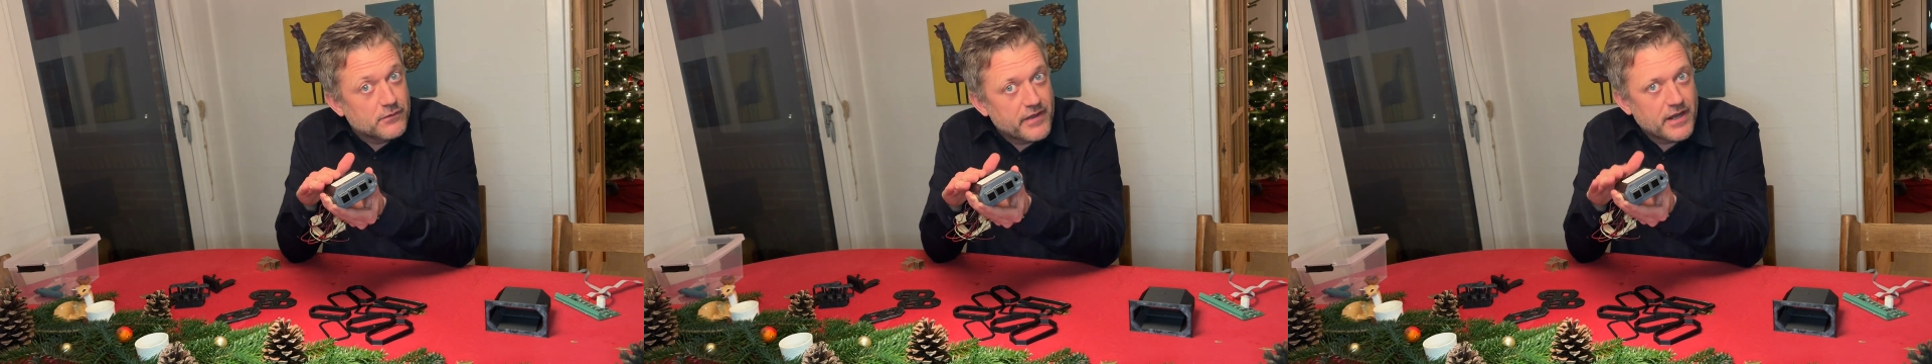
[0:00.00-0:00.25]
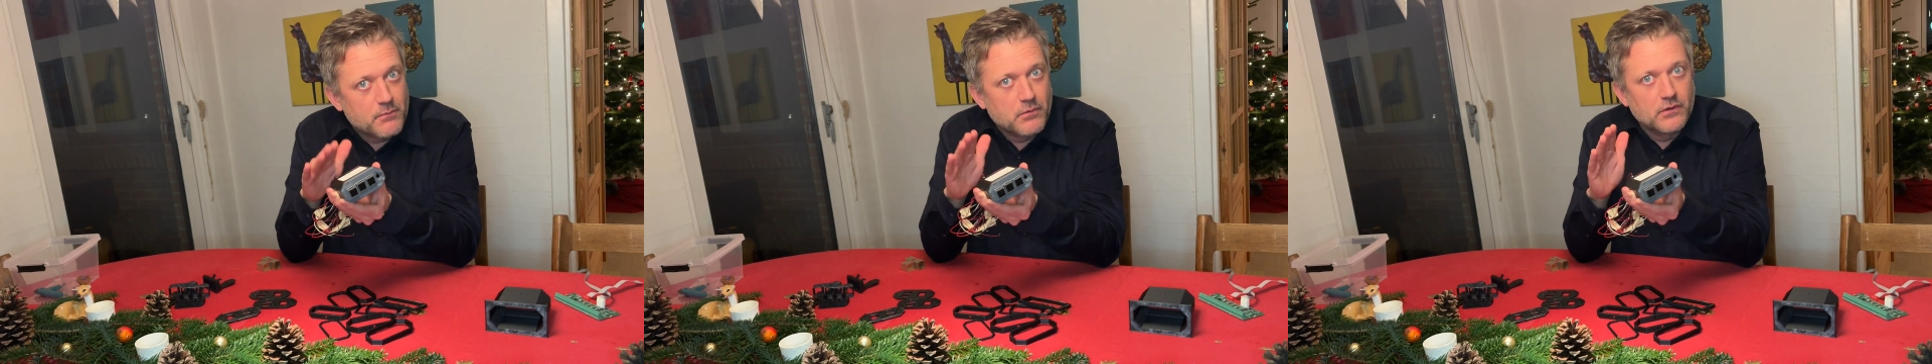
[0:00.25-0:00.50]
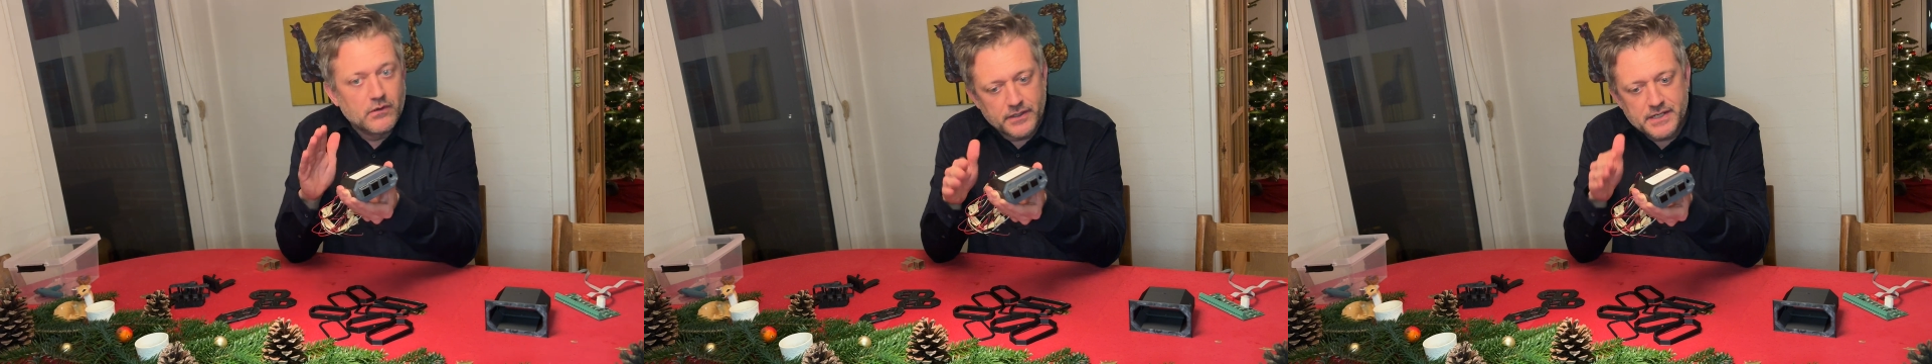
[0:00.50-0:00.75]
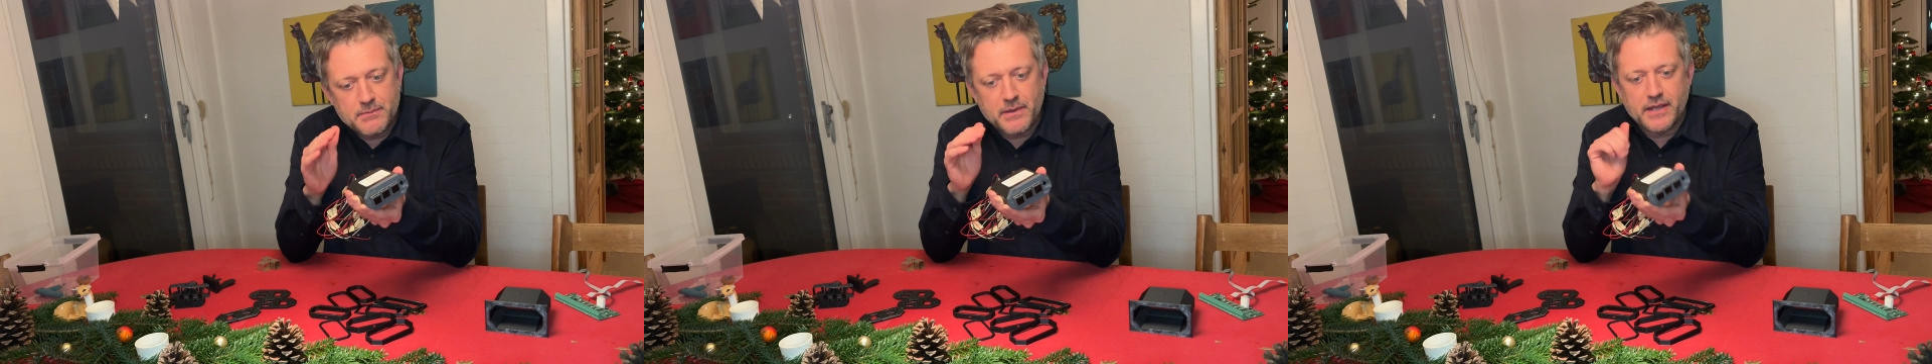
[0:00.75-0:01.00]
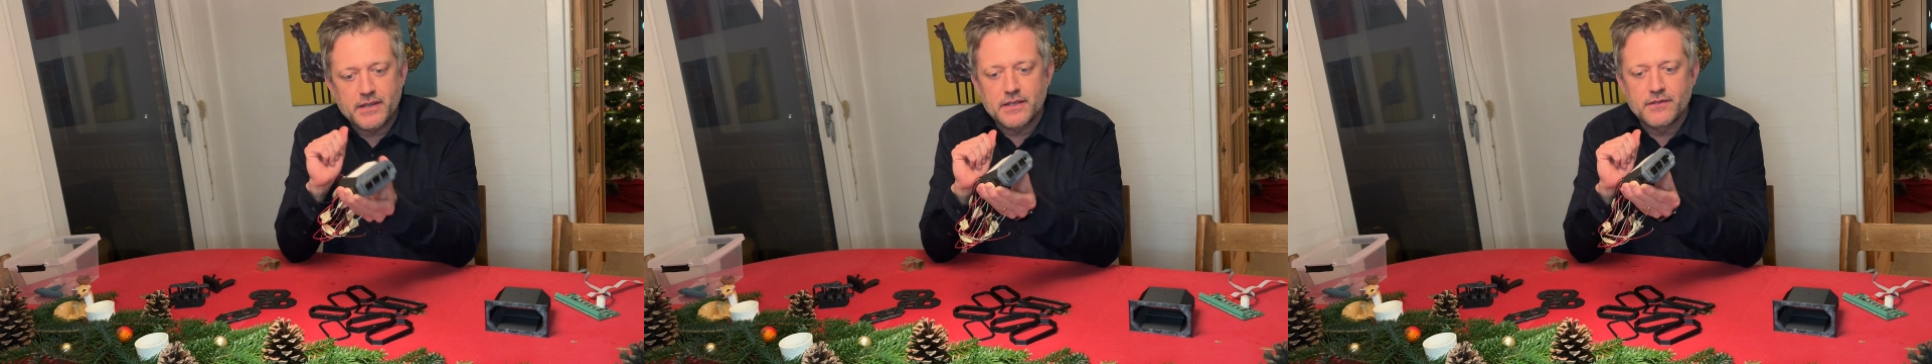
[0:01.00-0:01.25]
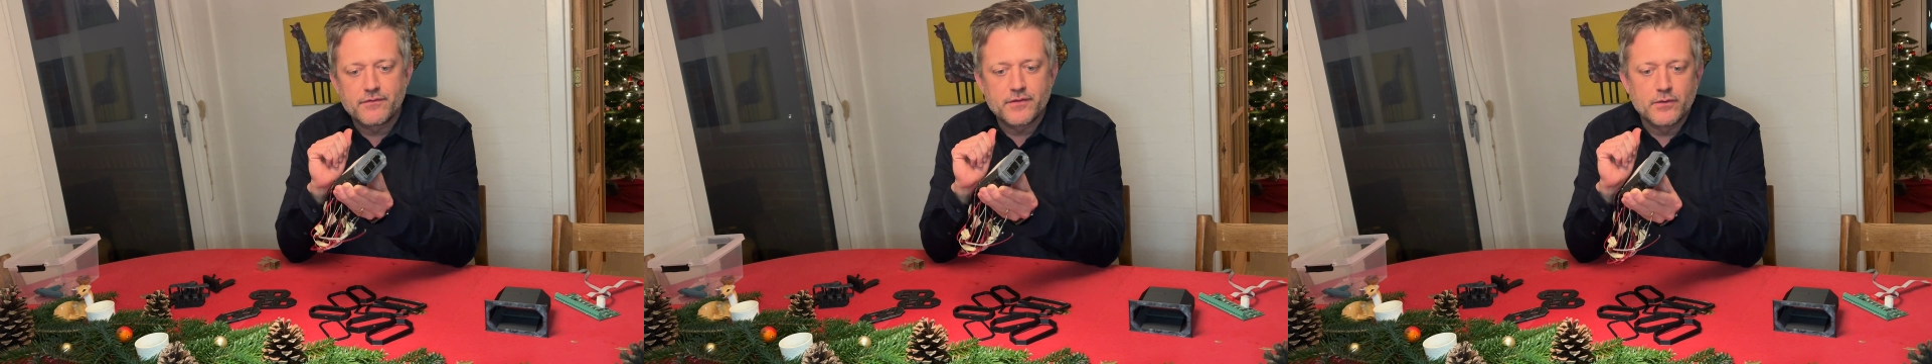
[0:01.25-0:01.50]
available on eBay
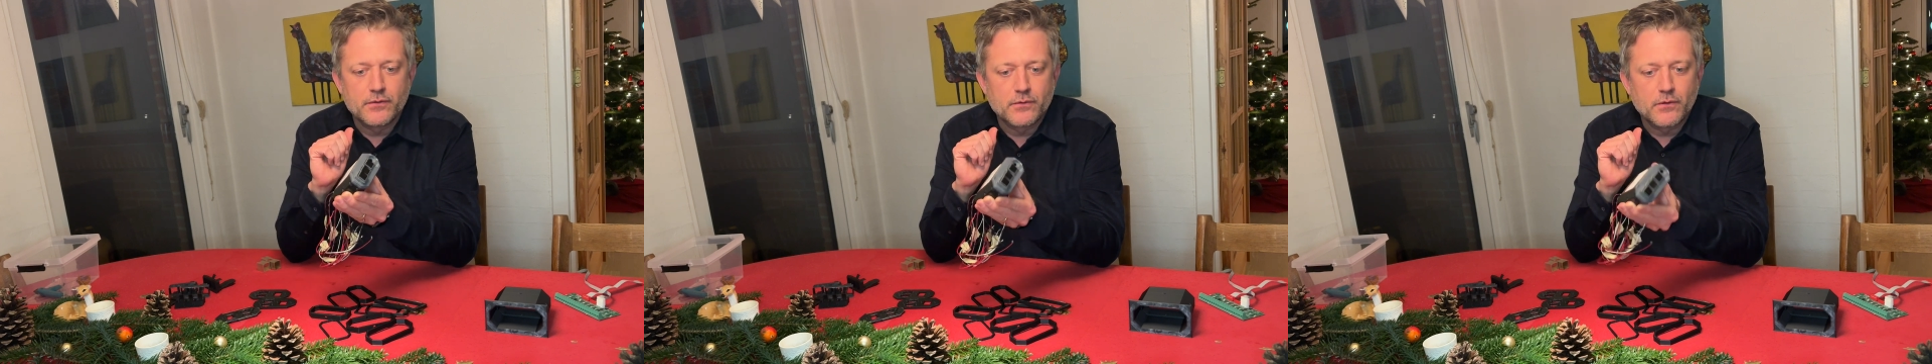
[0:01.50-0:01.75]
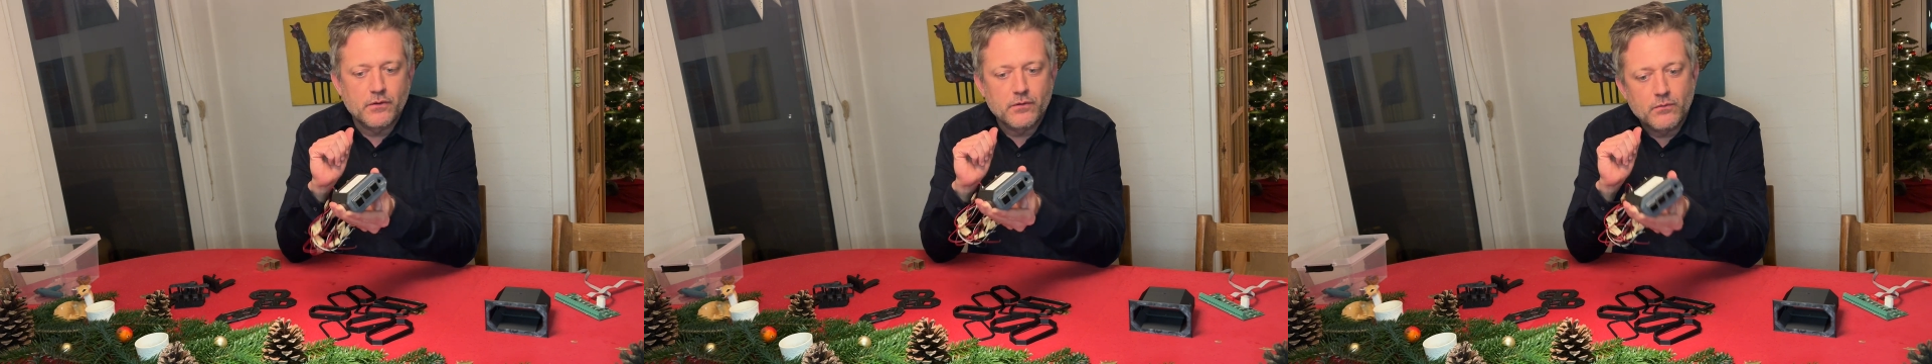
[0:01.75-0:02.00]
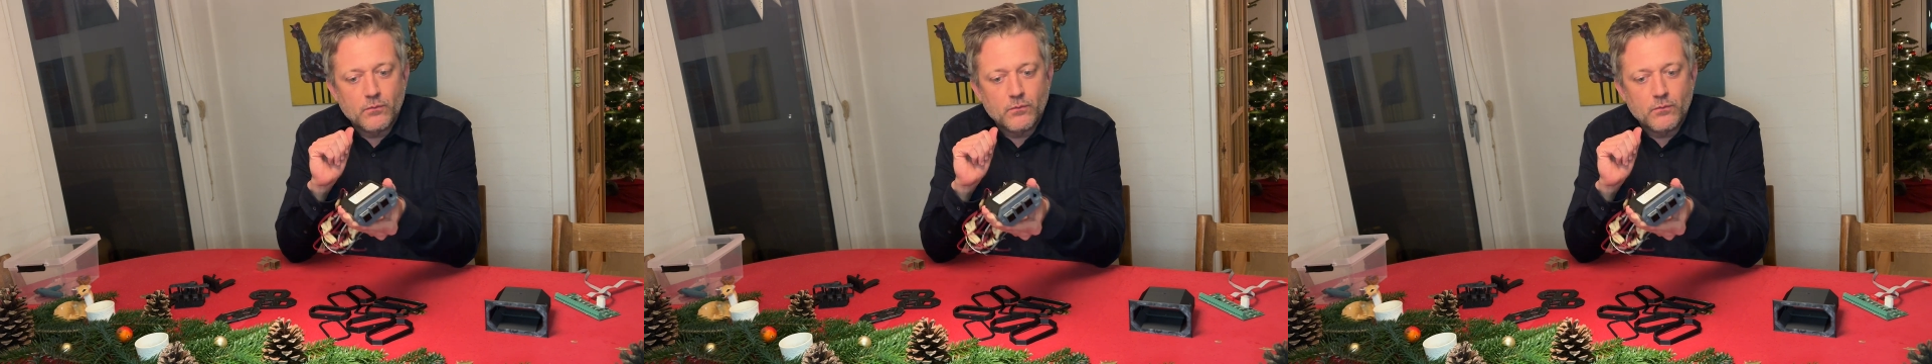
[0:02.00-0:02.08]
if you uh,